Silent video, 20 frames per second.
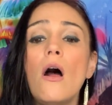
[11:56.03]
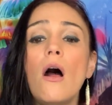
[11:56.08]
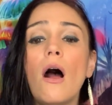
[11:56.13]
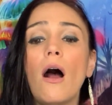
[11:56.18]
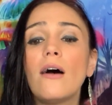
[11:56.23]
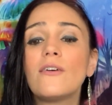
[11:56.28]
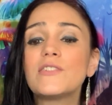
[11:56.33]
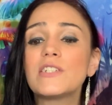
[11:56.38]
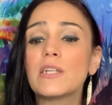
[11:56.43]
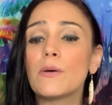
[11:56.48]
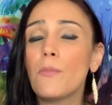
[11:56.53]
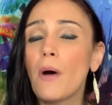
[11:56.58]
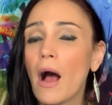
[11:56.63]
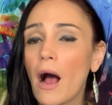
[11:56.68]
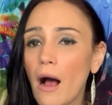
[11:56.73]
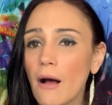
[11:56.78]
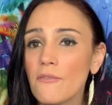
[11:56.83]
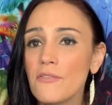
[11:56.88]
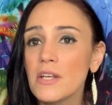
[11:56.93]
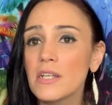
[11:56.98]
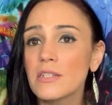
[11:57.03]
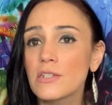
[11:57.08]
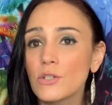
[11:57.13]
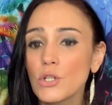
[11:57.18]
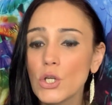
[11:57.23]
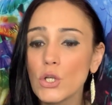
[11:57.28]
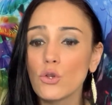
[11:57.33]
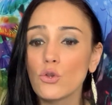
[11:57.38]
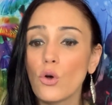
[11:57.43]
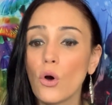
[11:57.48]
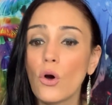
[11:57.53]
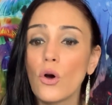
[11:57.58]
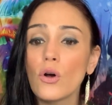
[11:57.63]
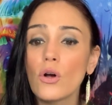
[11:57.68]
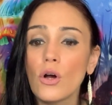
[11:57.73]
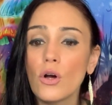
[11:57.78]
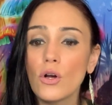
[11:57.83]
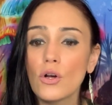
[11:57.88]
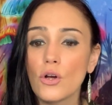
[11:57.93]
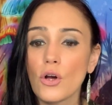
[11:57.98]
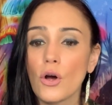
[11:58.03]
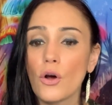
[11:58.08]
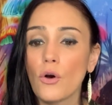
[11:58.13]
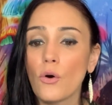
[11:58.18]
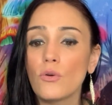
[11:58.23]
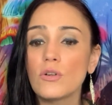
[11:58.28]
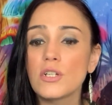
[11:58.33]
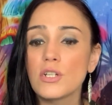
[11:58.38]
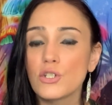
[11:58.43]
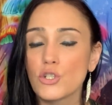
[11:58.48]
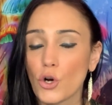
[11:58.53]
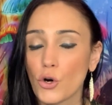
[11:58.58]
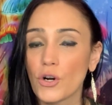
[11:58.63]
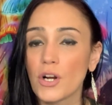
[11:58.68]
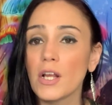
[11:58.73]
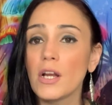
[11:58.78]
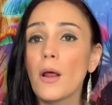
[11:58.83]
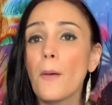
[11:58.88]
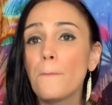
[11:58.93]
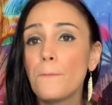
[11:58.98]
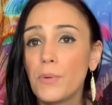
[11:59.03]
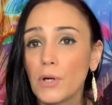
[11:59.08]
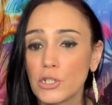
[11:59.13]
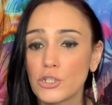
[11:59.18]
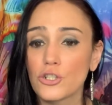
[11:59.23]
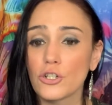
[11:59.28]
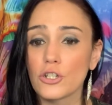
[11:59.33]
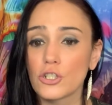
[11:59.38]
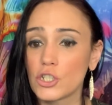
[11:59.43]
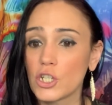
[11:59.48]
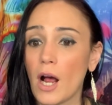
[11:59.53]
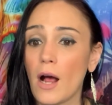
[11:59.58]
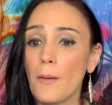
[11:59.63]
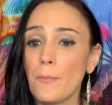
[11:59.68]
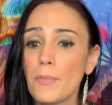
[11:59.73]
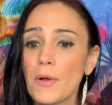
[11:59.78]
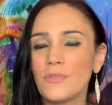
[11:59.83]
of some obviously long ago deserted butcher shop.